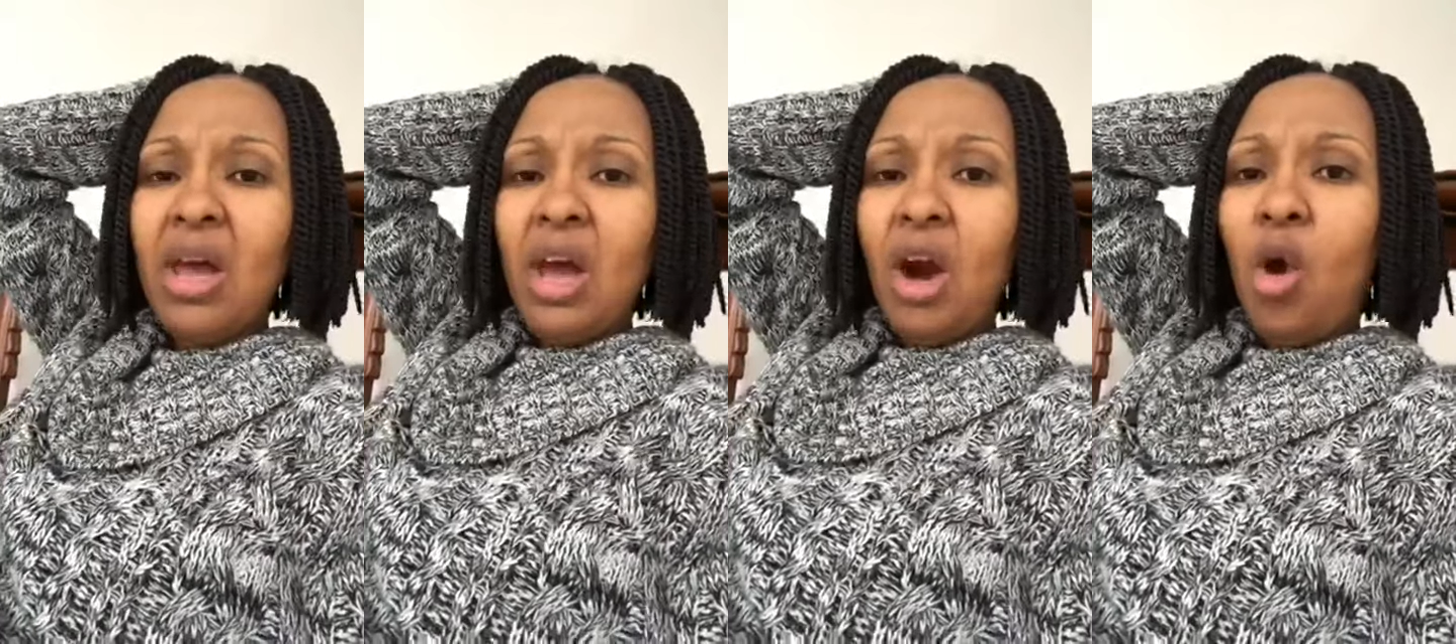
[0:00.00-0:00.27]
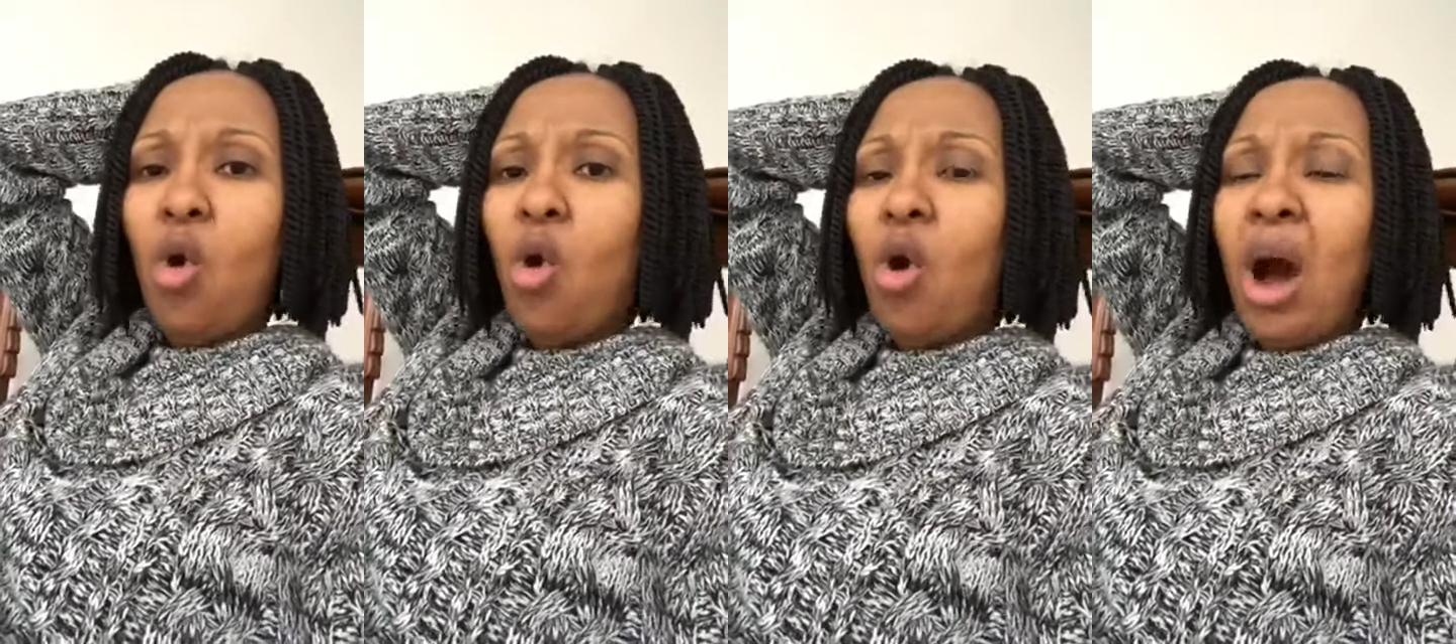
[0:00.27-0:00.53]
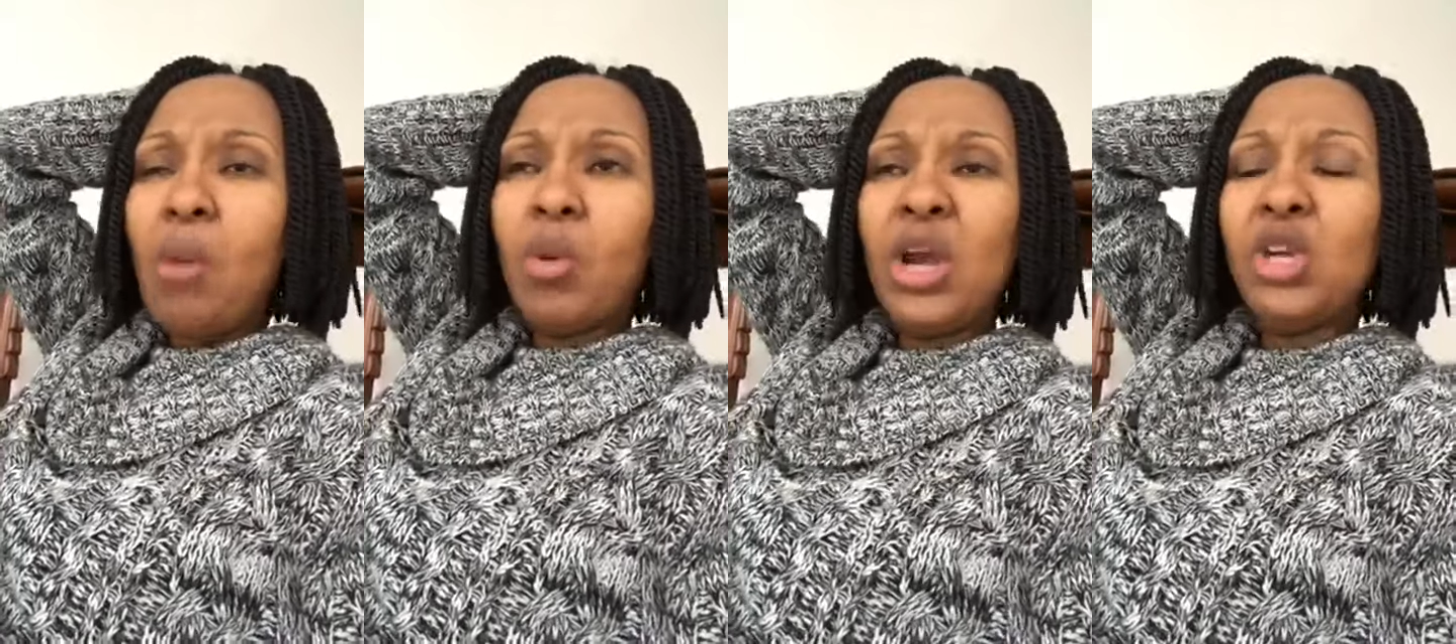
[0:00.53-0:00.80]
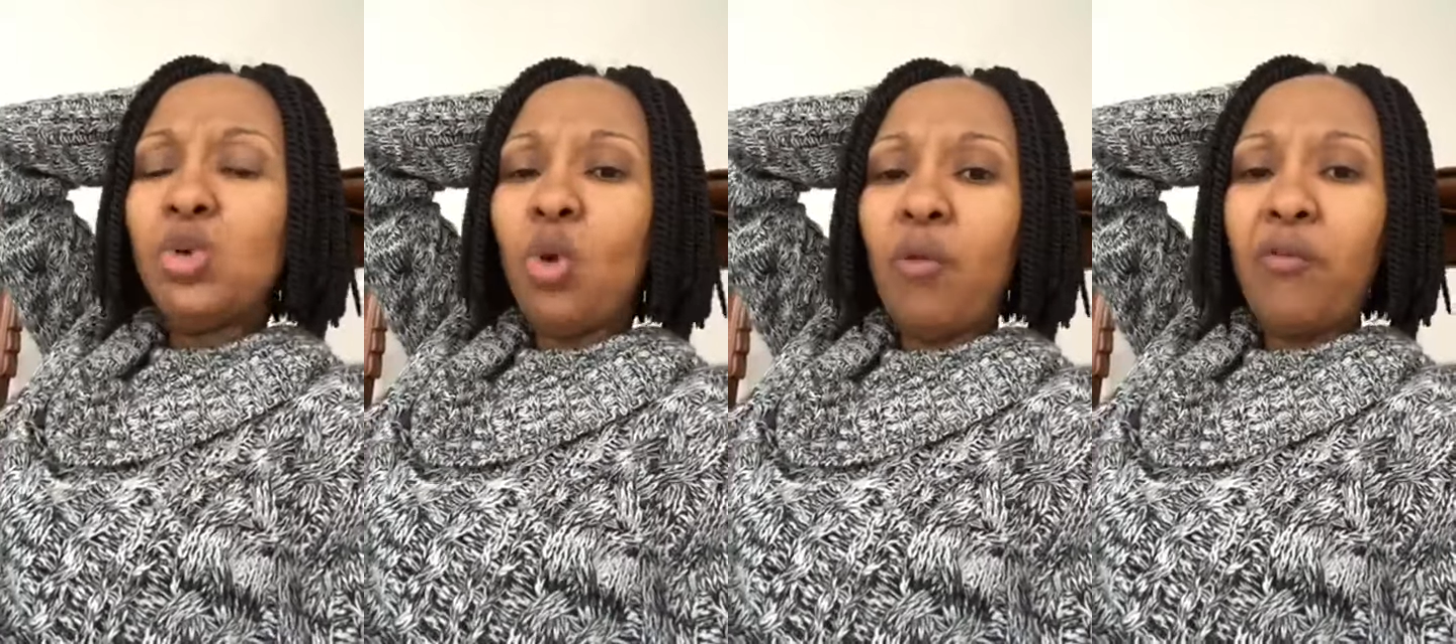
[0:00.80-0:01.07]
Oh, I'm
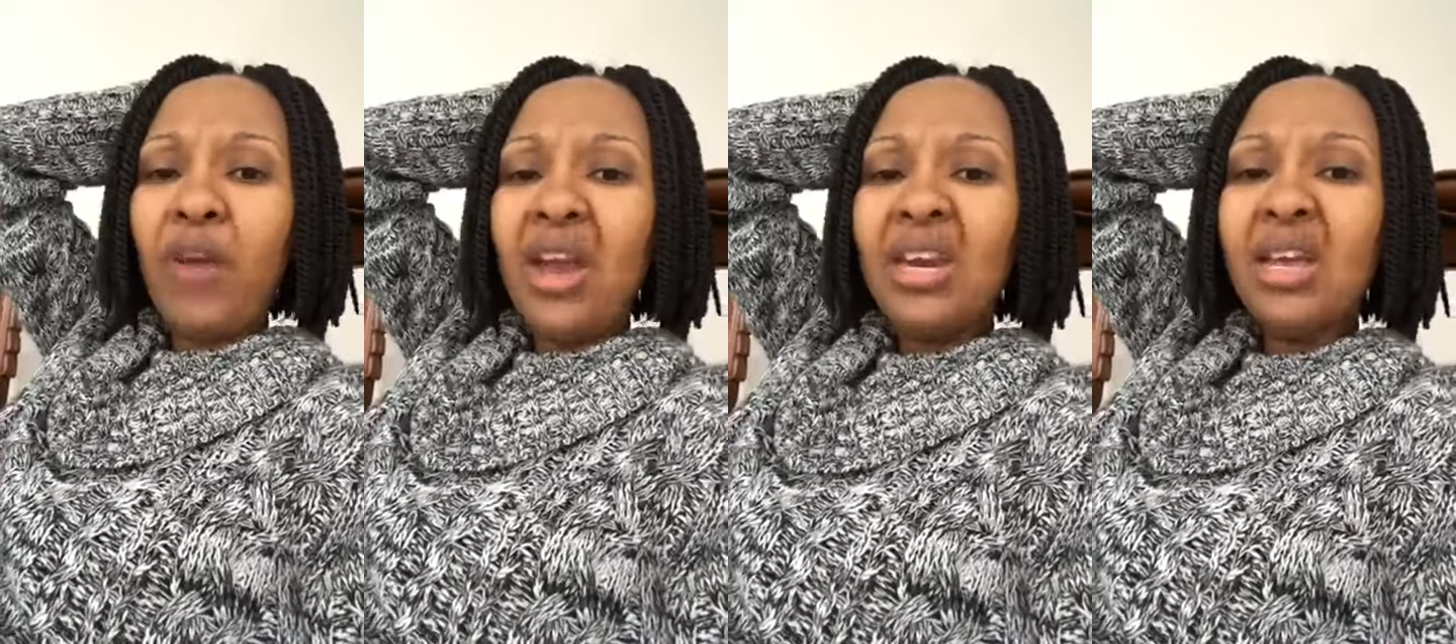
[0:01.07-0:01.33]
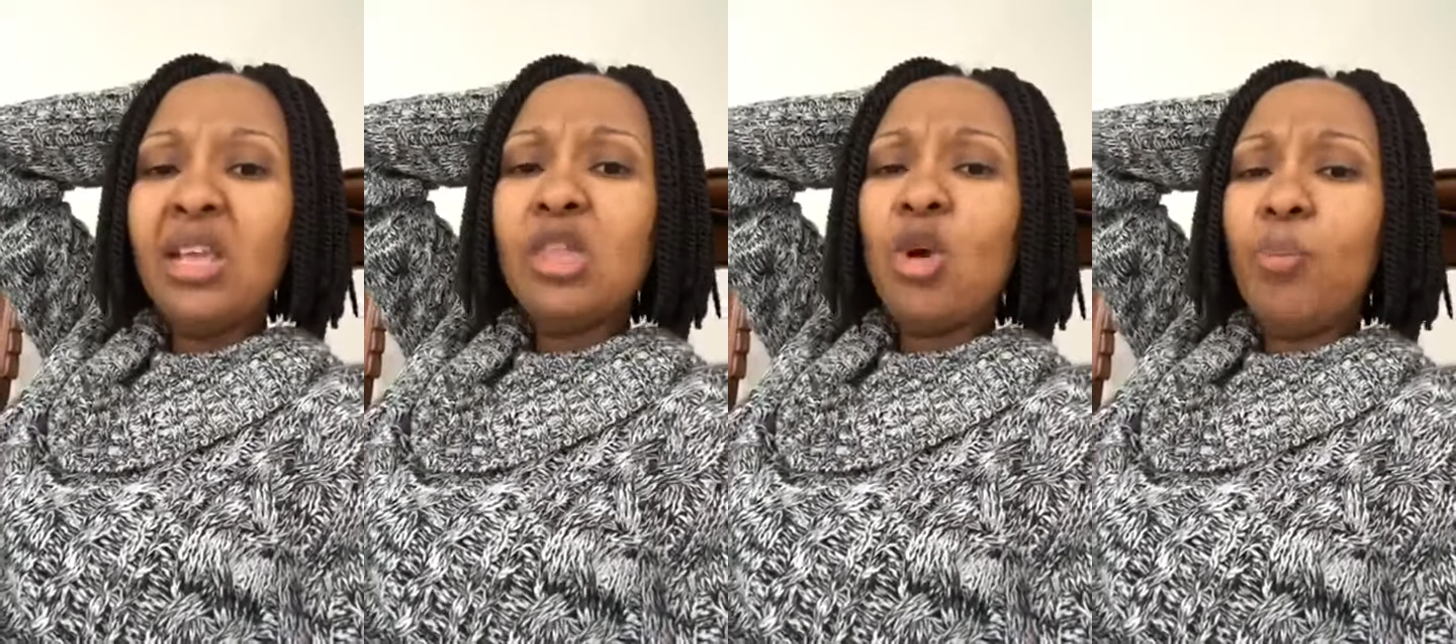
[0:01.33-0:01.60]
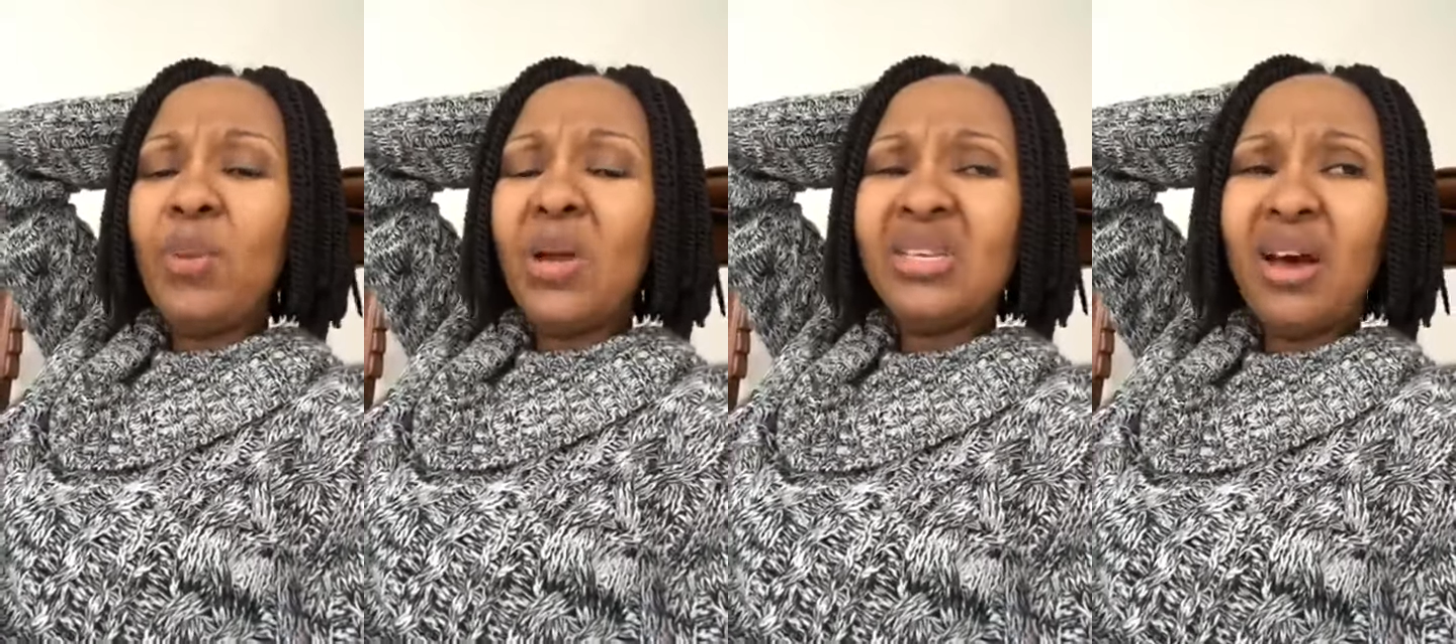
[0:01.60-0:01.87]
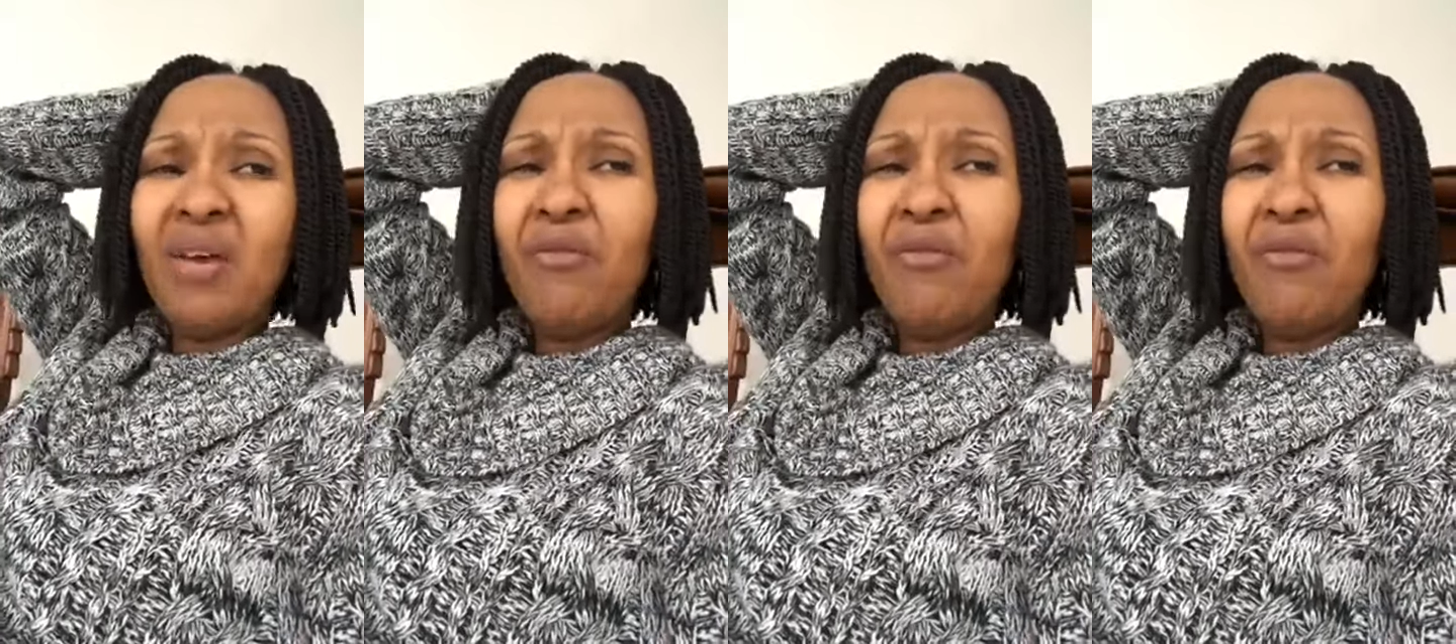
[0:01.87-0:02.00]
going to offend. Ethiopians are